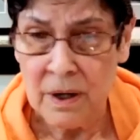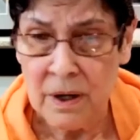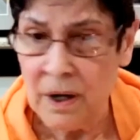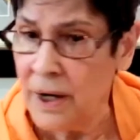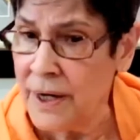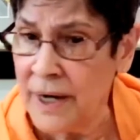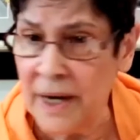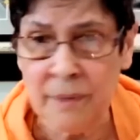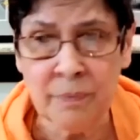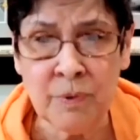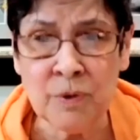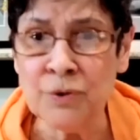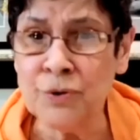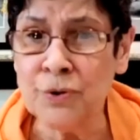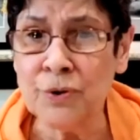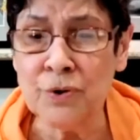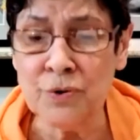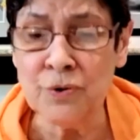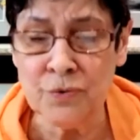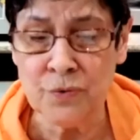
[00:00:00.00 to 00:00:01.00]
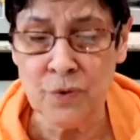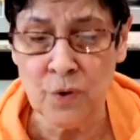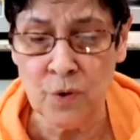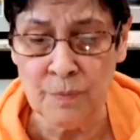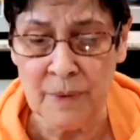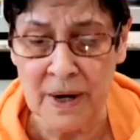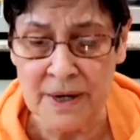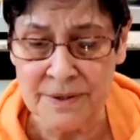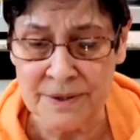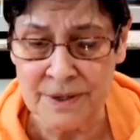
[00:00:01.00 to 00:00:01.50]
Unable to control
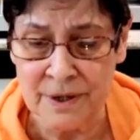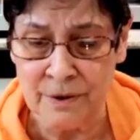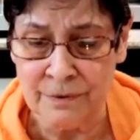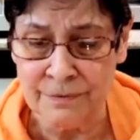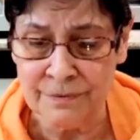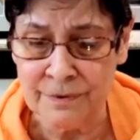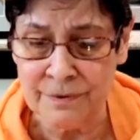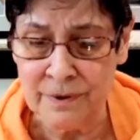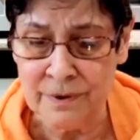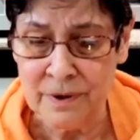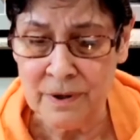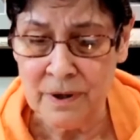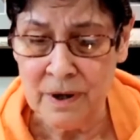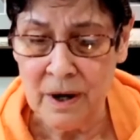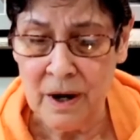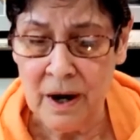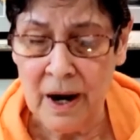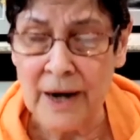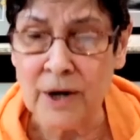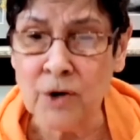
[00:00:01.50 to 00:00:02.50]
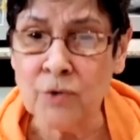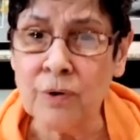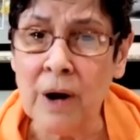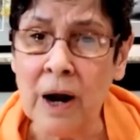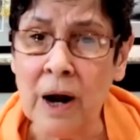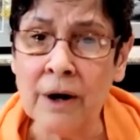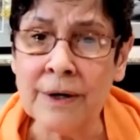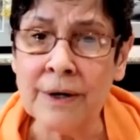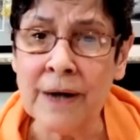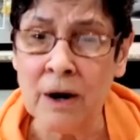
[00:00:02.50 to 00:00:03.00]
myself, I
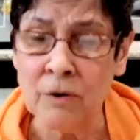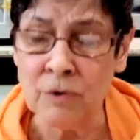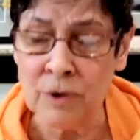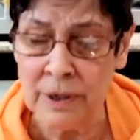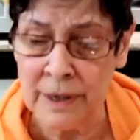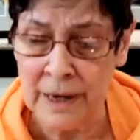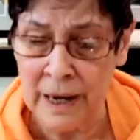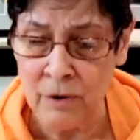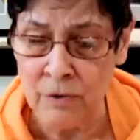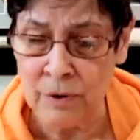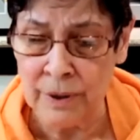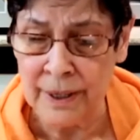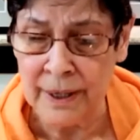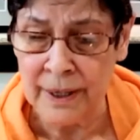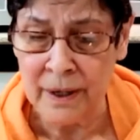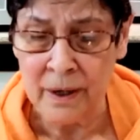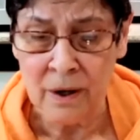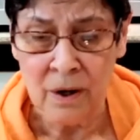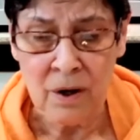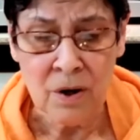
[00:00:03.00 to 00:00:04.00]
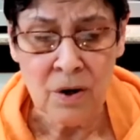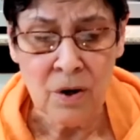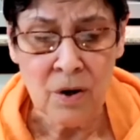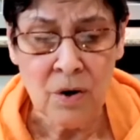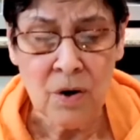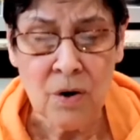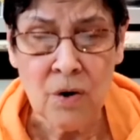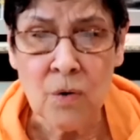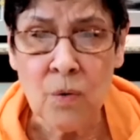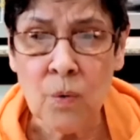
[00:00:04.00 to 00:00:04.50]
cried out loudly,
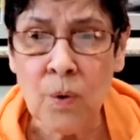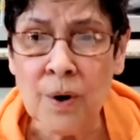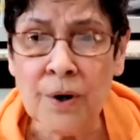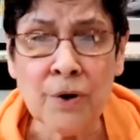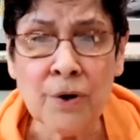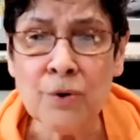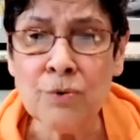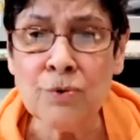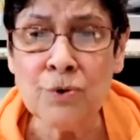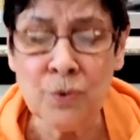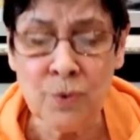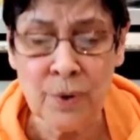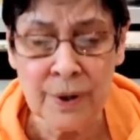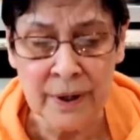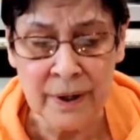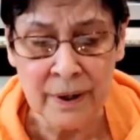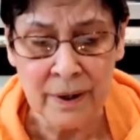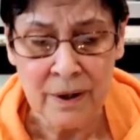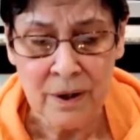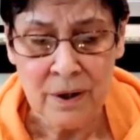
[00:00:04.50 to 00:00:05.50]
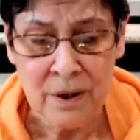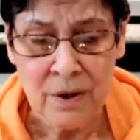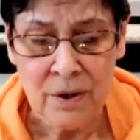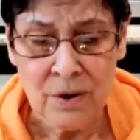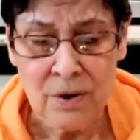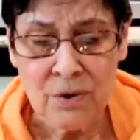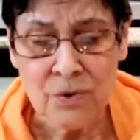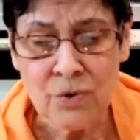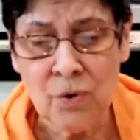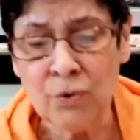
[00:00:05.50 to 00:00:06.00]
"What are you doing?
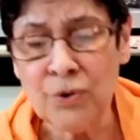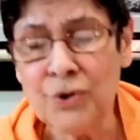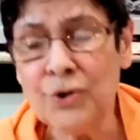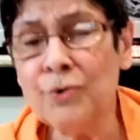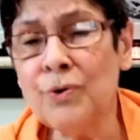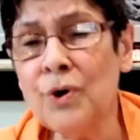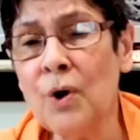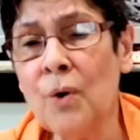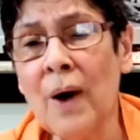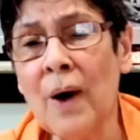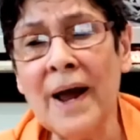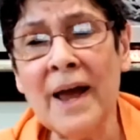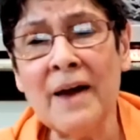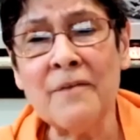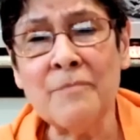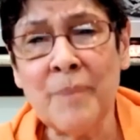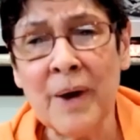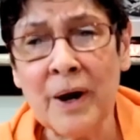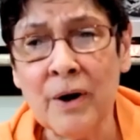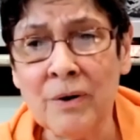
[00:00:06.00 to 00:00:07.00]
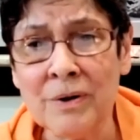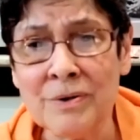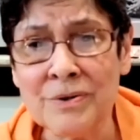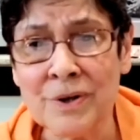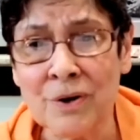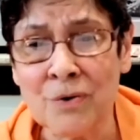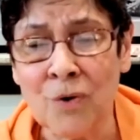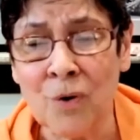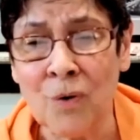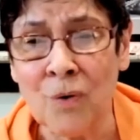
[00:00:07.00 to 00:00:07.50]
Don't you know I have parents
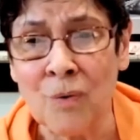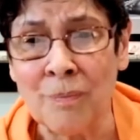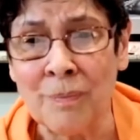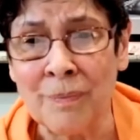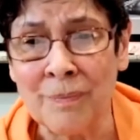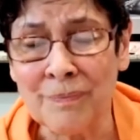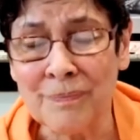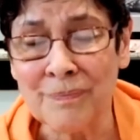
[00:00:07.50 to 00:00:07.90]
at home?"